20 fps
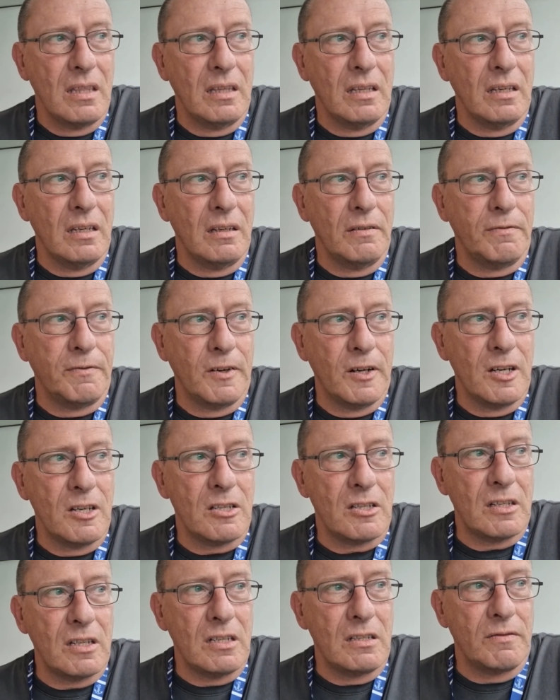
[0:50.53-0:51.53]
The
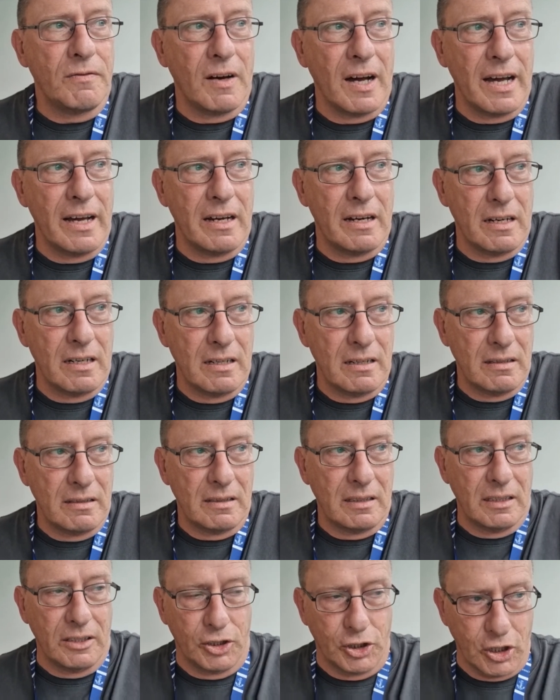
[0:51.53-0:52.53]
first is via
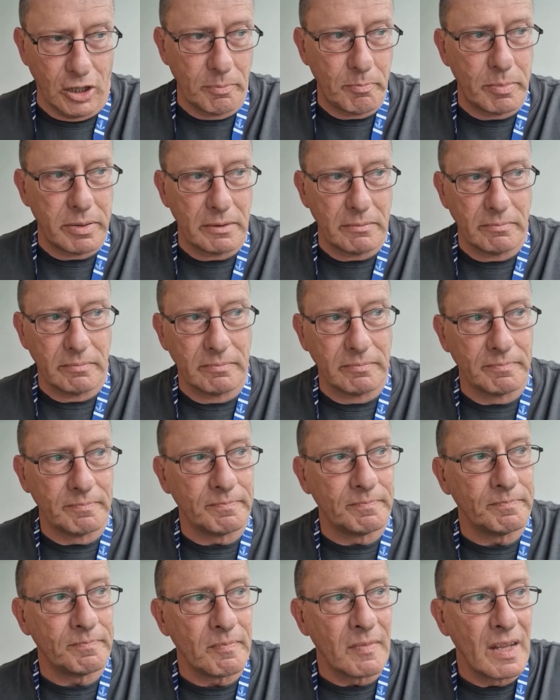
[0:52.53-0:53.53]
a ship,
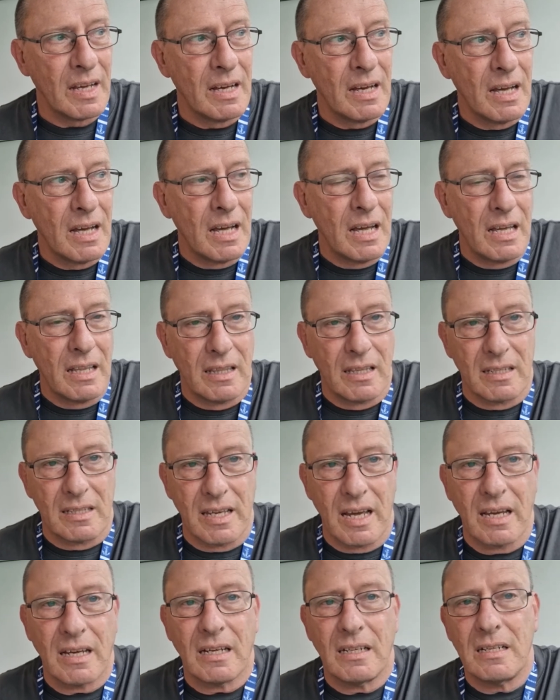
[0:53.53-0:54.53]
the
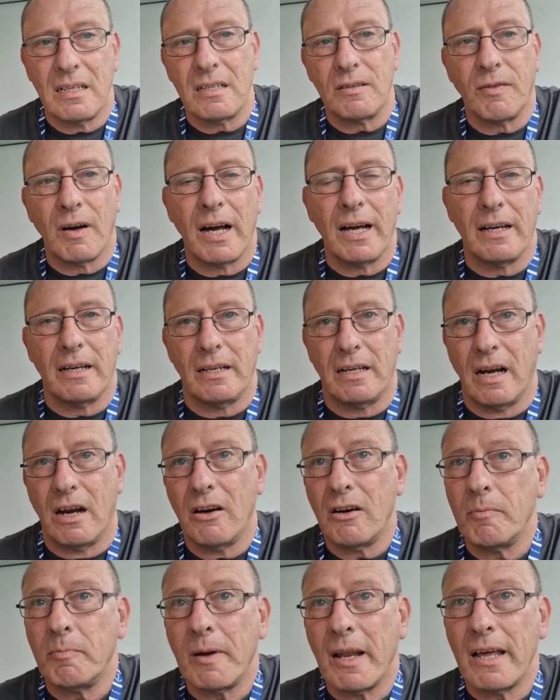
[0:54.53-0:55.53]
second is via an
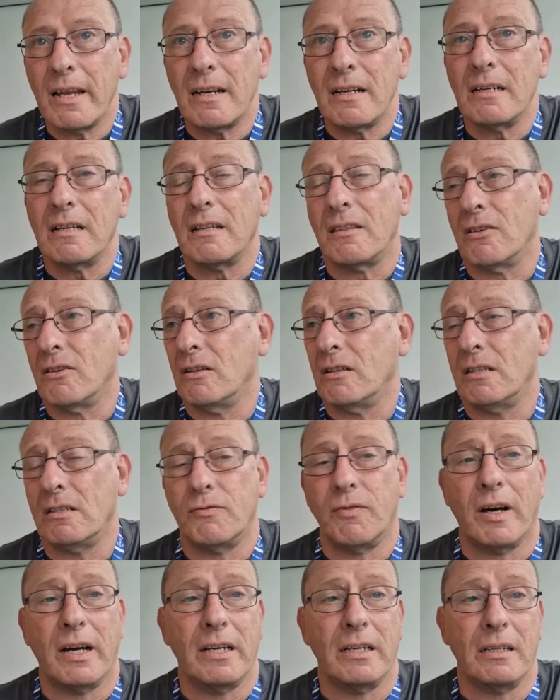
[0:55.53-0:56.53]
aeroplane, and the third
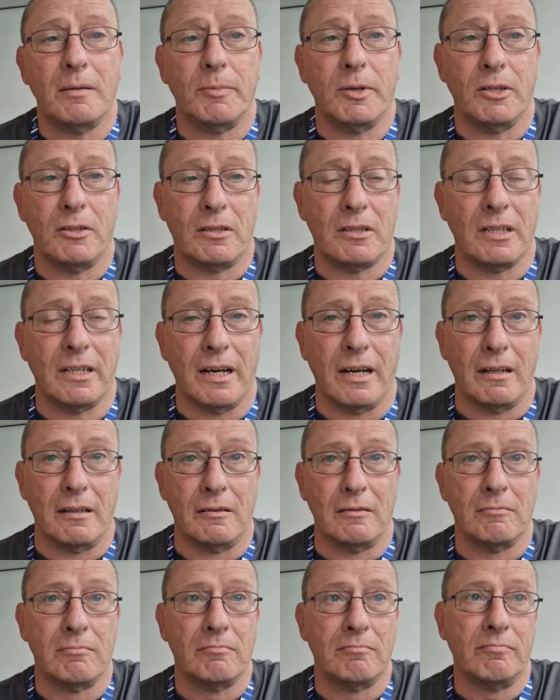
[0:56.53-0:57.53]
is via the birth canal.
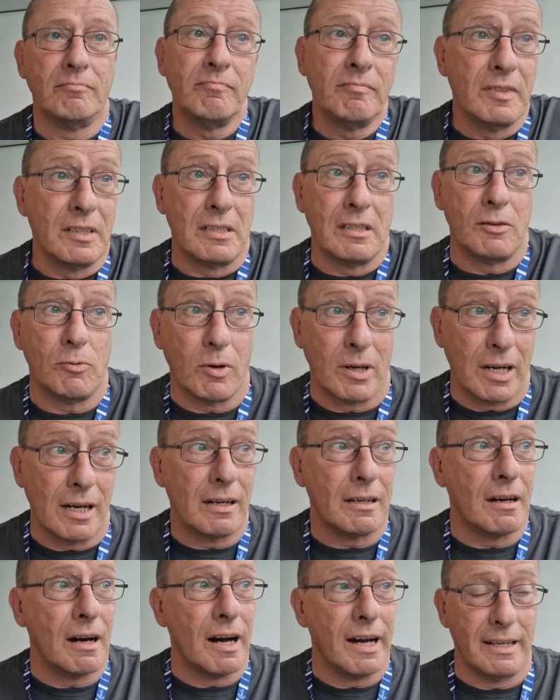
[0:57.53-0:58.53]
This is what
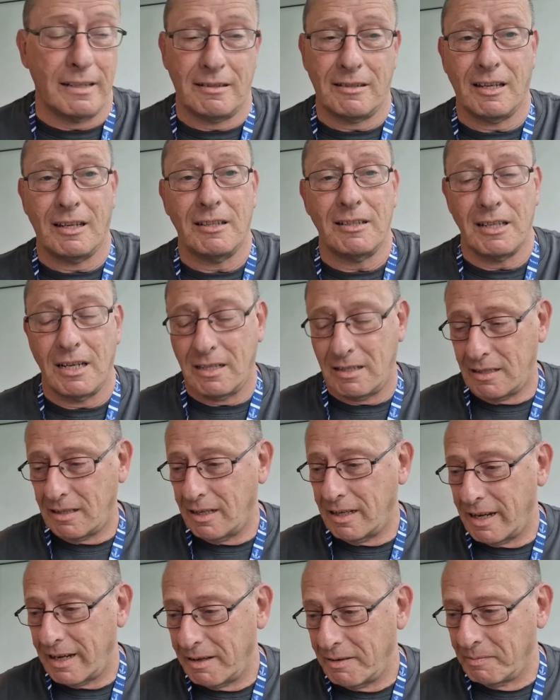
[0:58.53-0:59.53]
our guide said
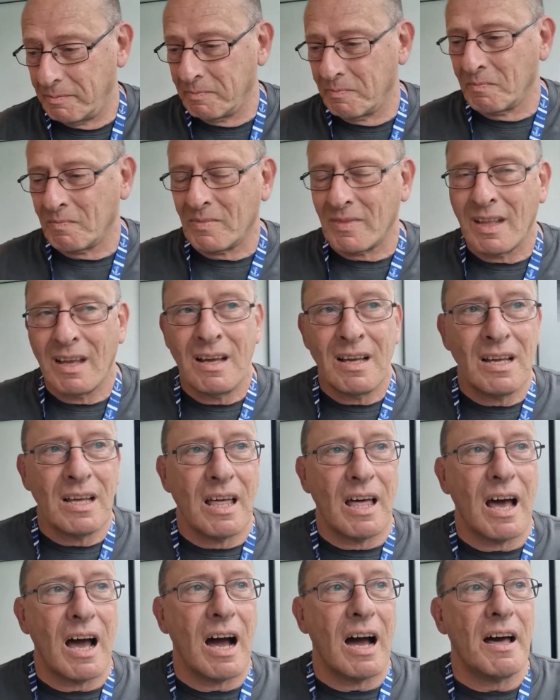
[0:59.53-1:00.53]
yesterday.
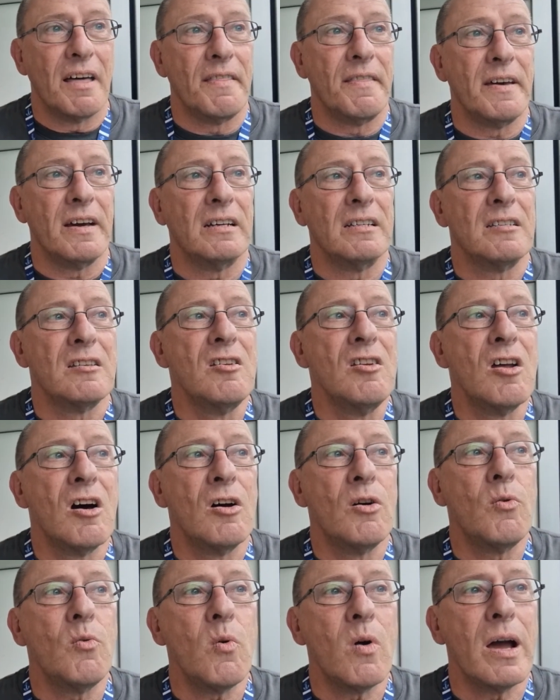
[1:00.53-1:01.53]
Uh, there is
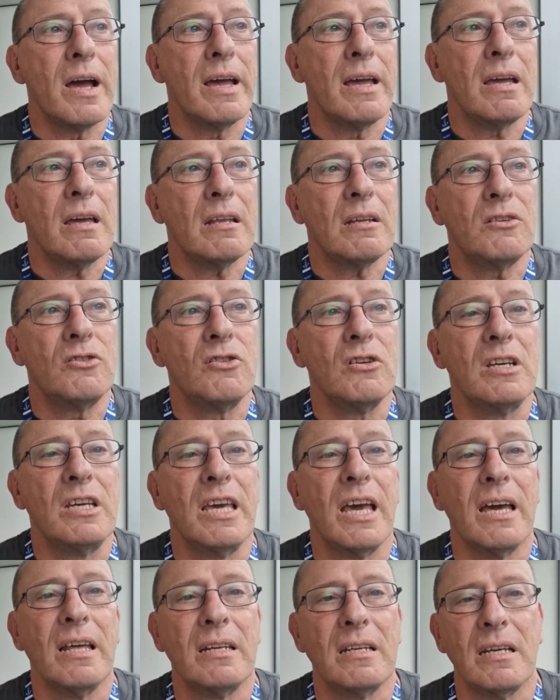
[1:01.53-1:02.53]
no way to
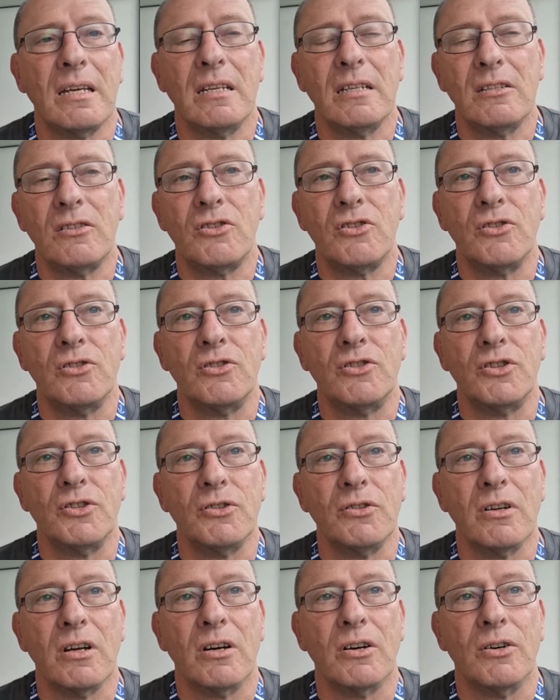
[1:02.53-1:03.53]
get into
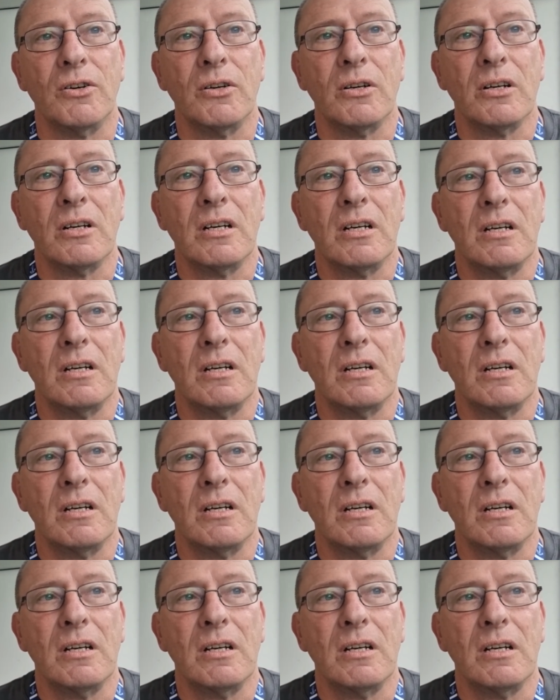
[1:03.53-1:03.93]
Juneau